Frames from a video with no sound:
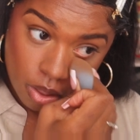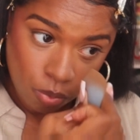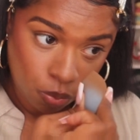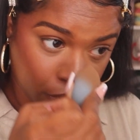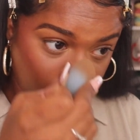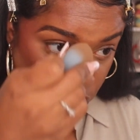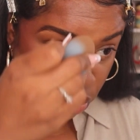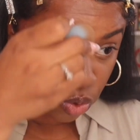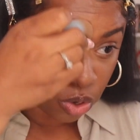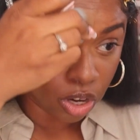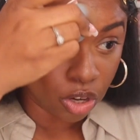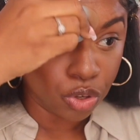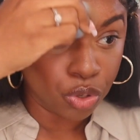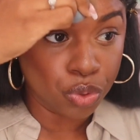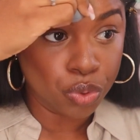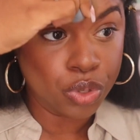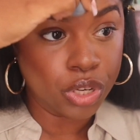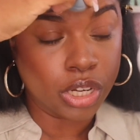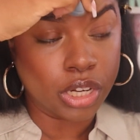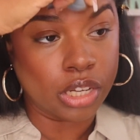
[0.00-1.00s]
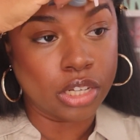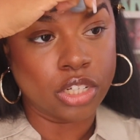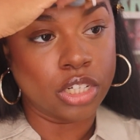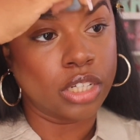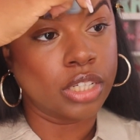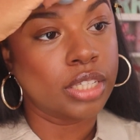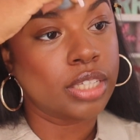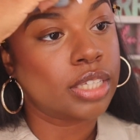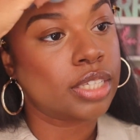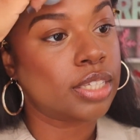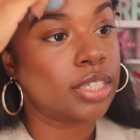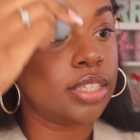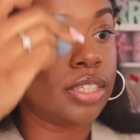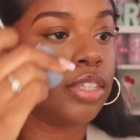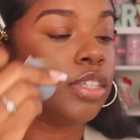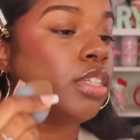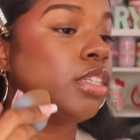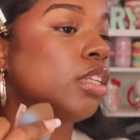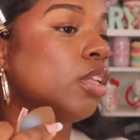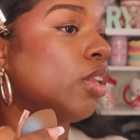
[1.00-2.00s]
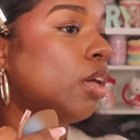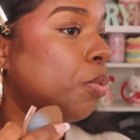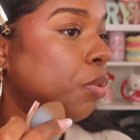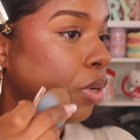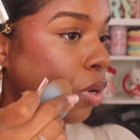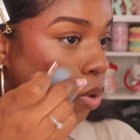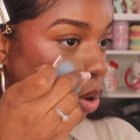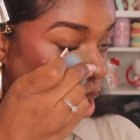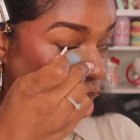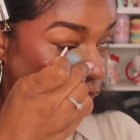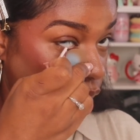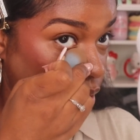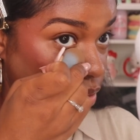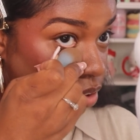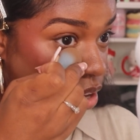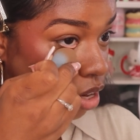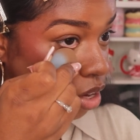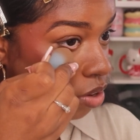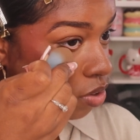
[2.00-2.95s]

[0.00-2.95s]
we do our due diligence so that we don't have any